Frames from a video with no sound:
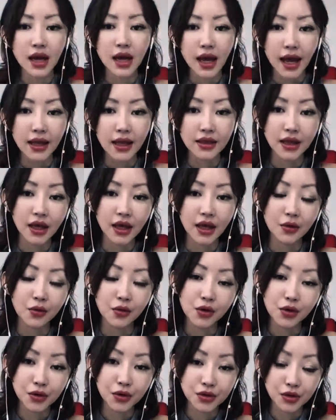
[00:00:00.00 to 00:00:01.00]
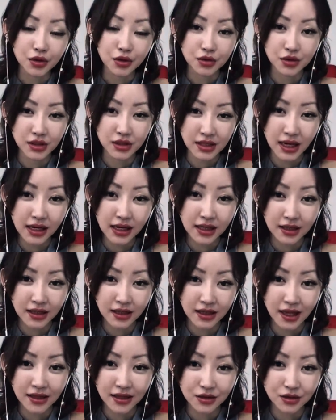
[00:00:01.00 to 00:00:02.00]
and they were also selling
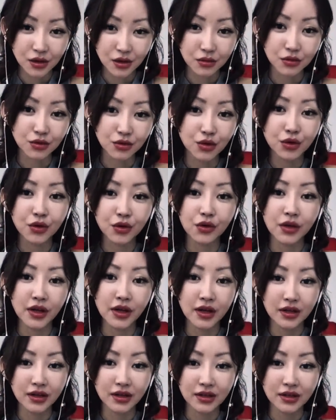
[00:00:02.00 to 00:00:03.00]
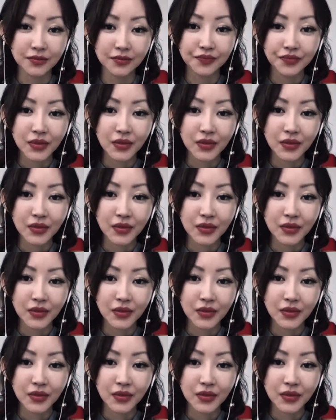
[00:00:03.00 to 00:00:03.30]
that's the nuclear,